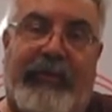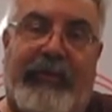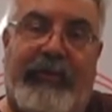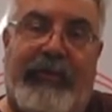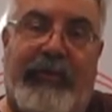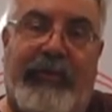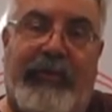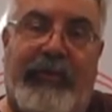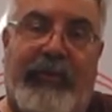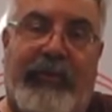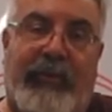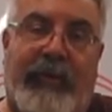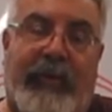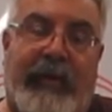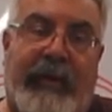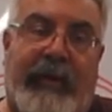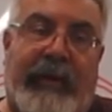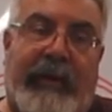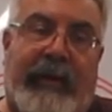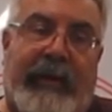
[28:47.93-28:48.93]
you.
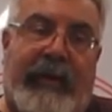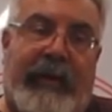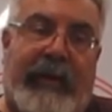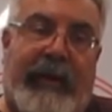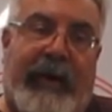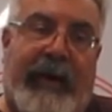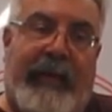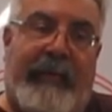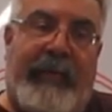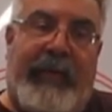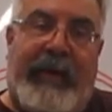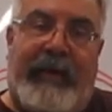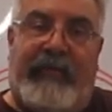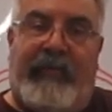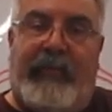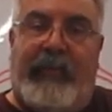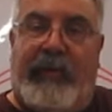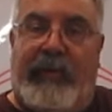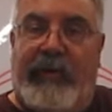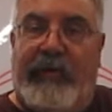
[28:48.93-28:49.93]

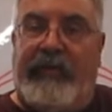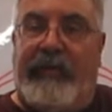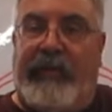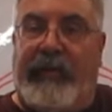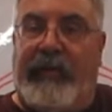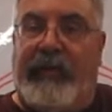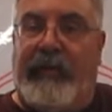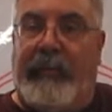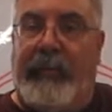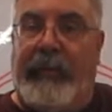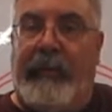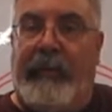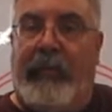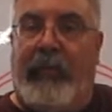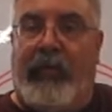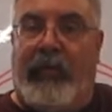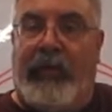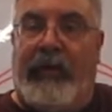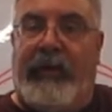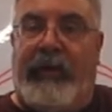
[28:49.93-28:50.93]
That's where it's a little bit
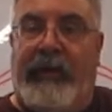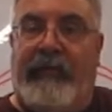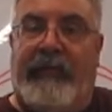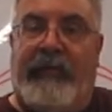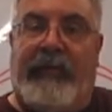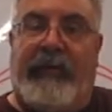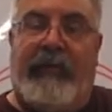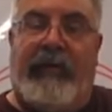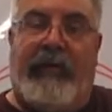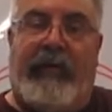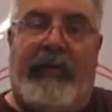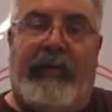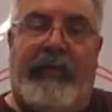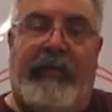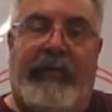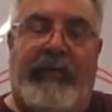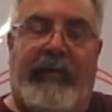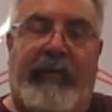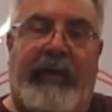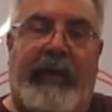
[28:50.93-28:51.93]
more
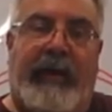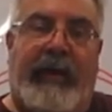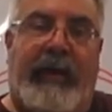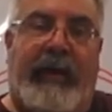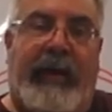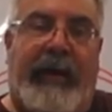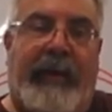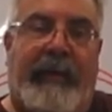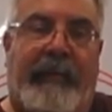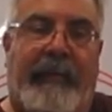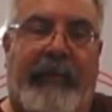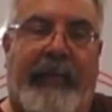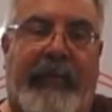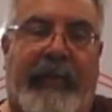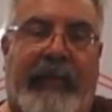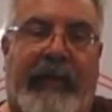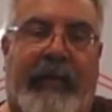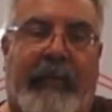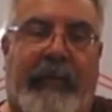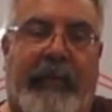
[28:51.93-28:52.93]
difficult and a
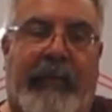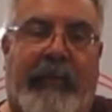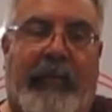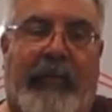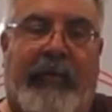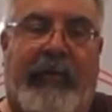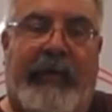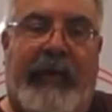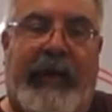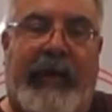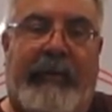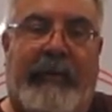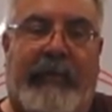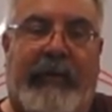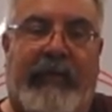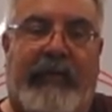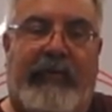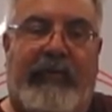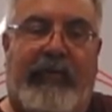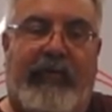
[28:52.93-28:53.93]
little bit more
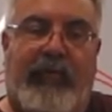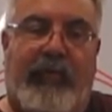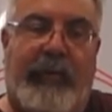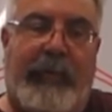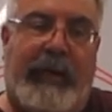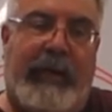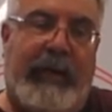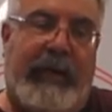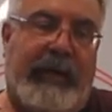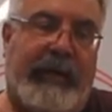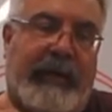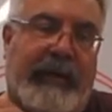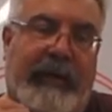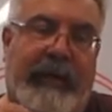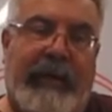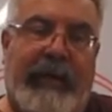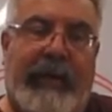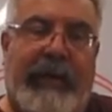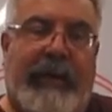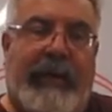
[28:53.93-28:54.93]
time consuming,
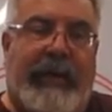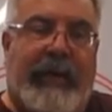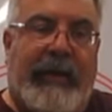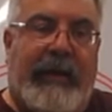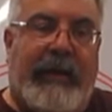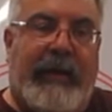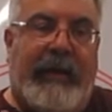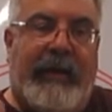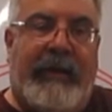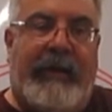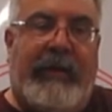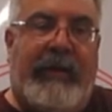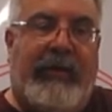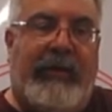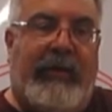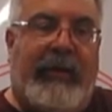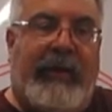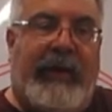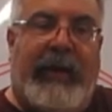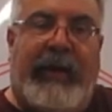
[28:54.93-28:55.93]
and you
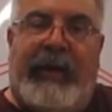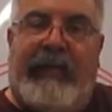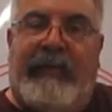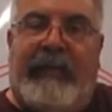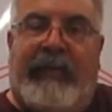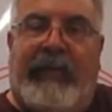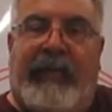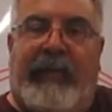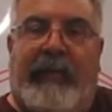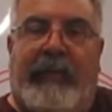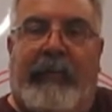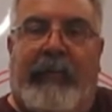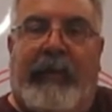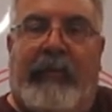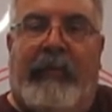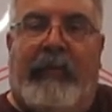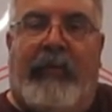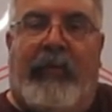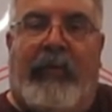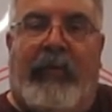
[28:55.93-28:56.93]
know, you get to have a little
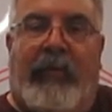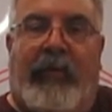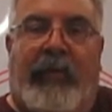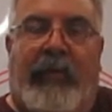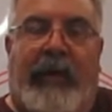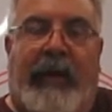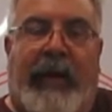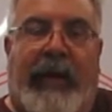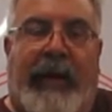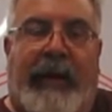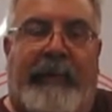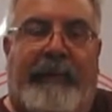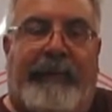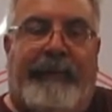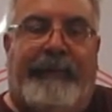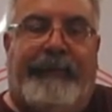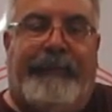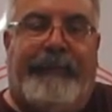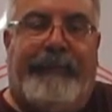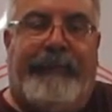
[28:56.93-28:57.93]
bit
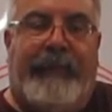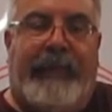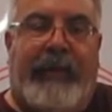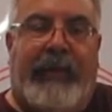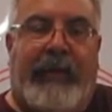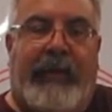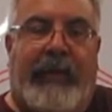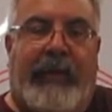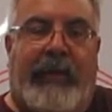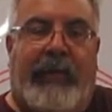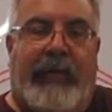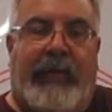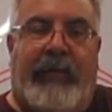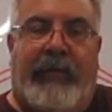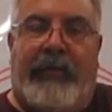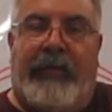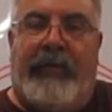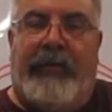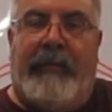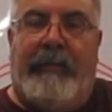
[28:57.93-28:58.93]
more you know,
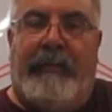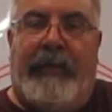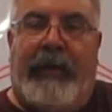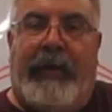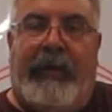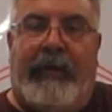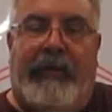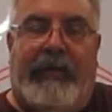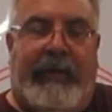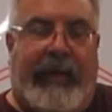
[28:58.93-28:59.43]
under the belt,